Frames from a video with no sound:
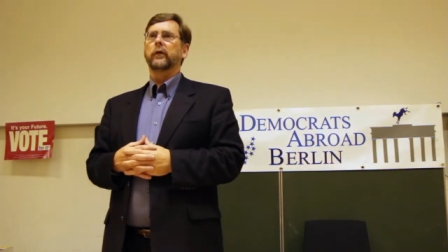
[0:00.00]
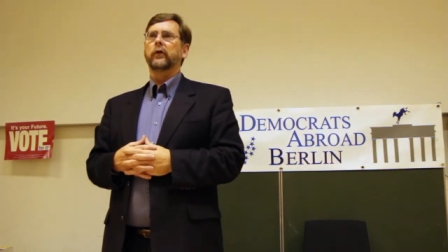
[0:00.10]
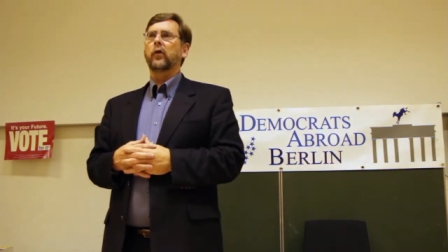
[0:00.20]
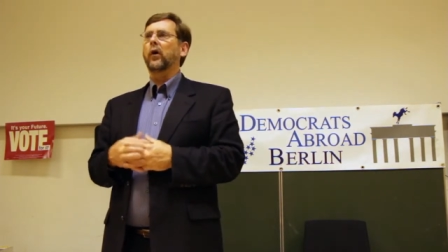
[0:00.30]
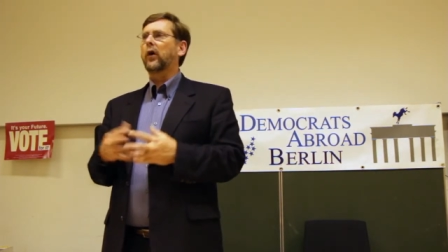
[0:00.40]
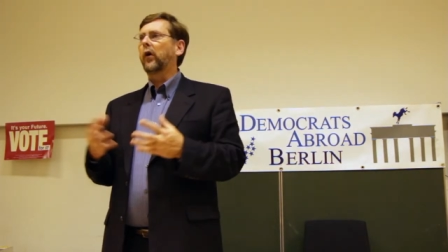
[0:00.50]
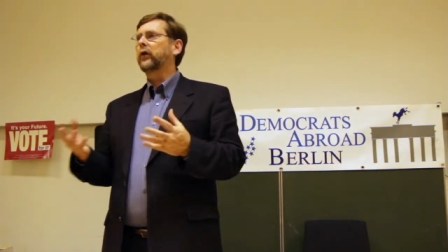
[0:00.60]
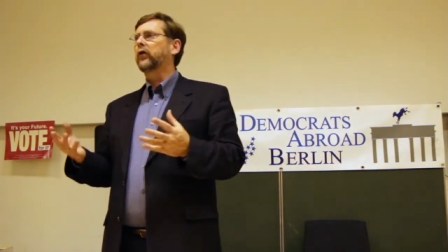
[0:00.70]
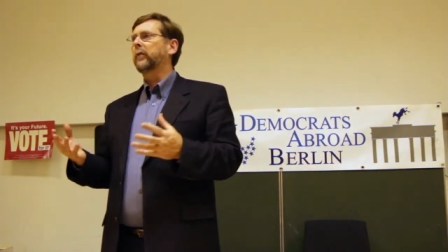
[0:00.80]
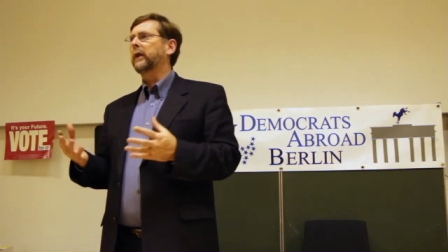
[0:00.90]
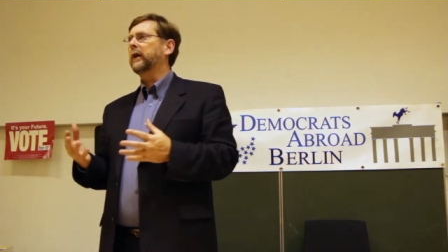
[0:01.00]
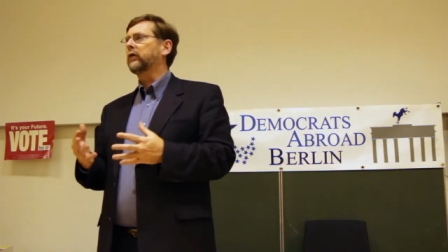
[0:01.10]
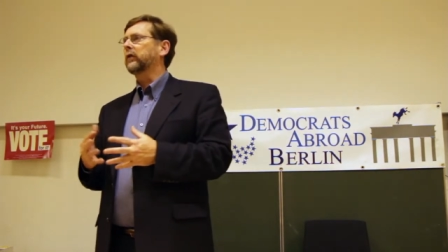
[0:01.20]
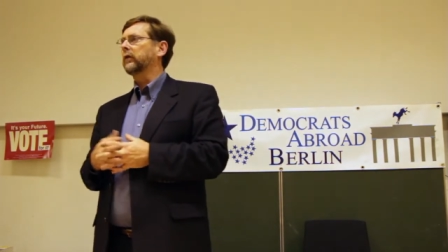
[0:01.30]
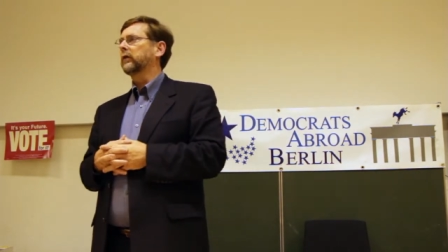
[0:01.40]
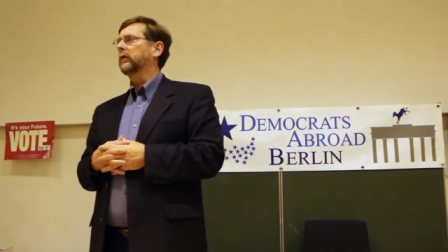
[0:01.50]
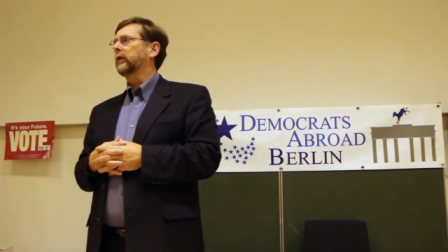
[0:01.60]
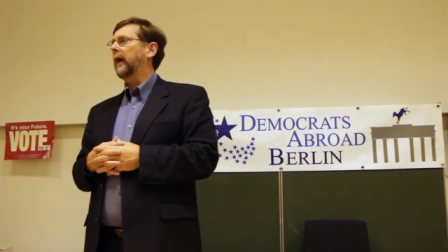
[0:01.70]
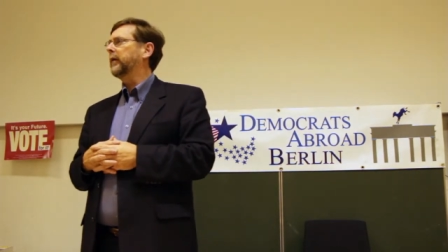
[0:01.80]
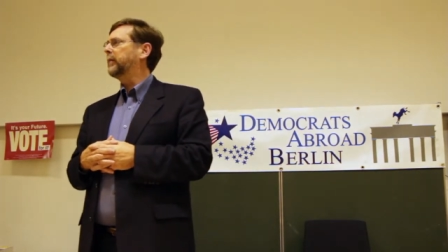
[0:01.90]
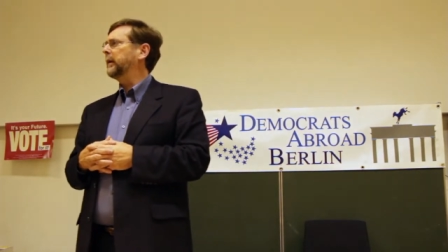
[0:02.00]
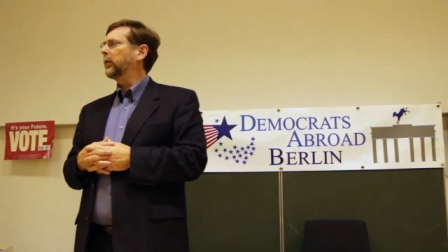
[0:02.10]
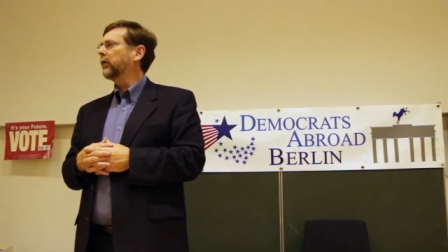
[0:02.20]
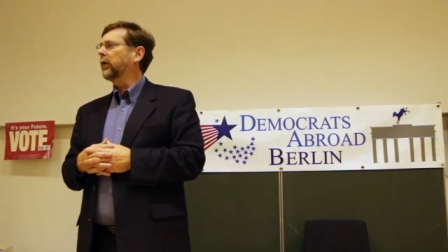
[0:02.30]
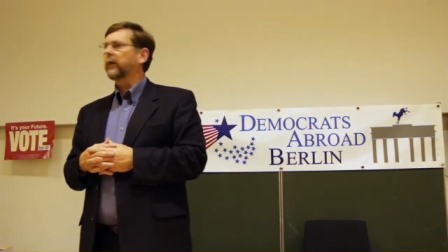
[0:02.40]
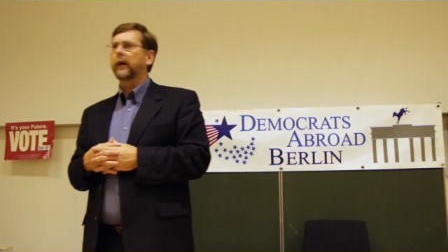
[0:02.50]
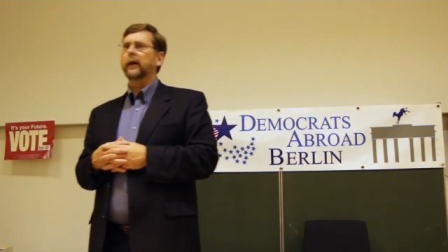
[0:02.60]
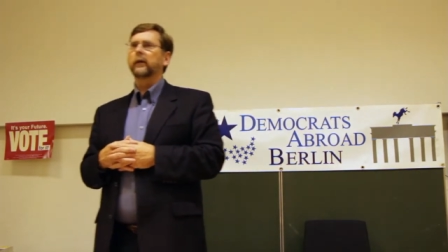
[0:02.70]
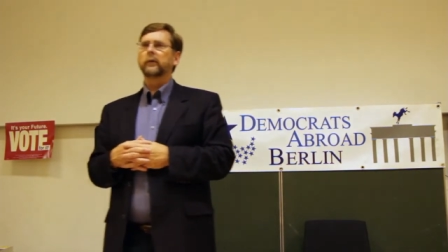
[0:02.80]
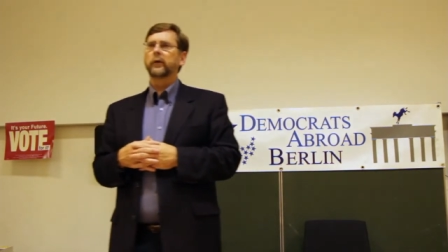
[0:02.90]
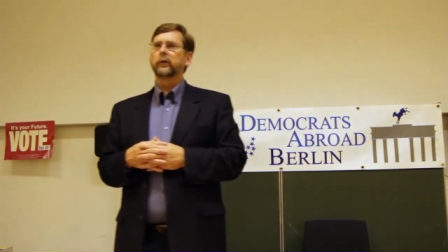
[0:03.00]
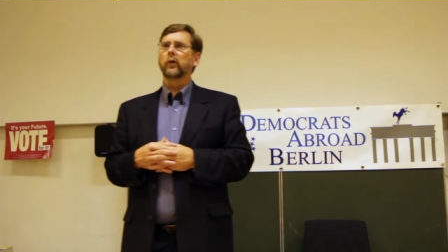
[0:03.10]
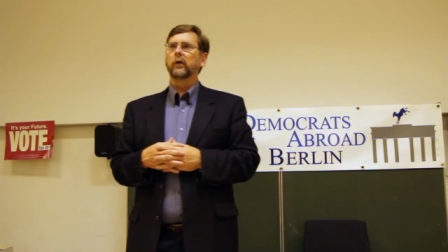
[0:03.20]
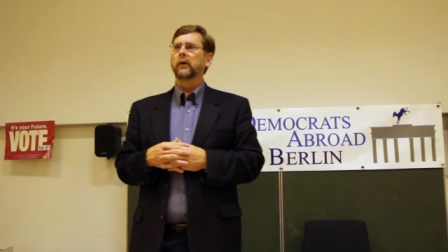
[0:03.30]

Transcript: It's called co-determination. How many people have heard of that before?